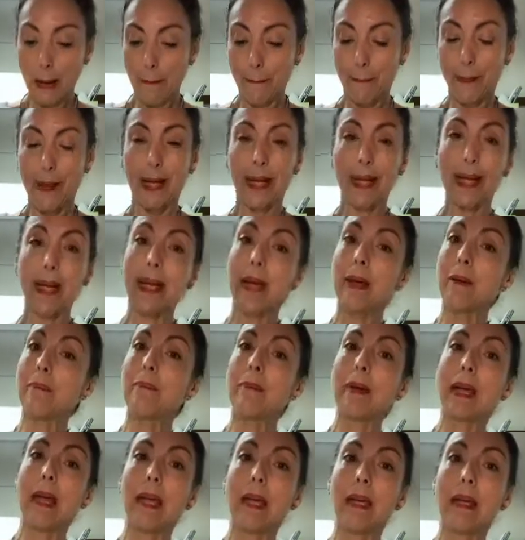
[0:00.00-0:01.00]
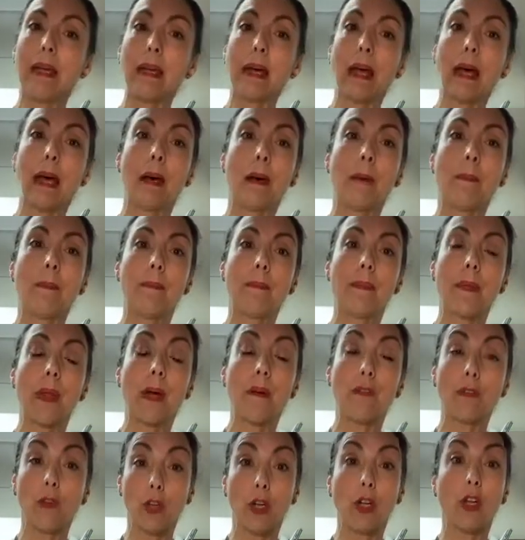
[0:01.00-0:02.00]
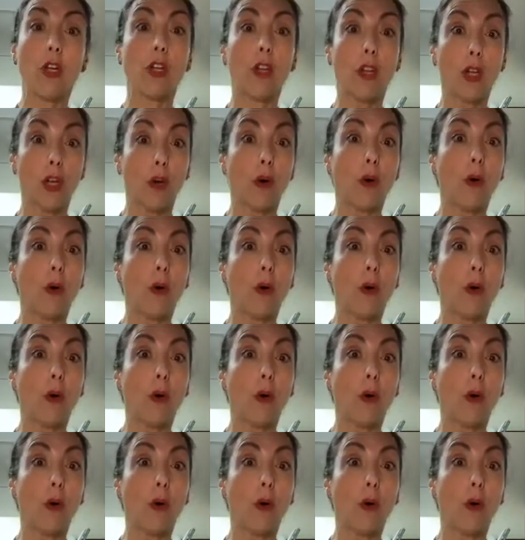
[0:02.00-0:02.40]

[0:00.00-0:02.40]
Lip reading: but I can make, I've got another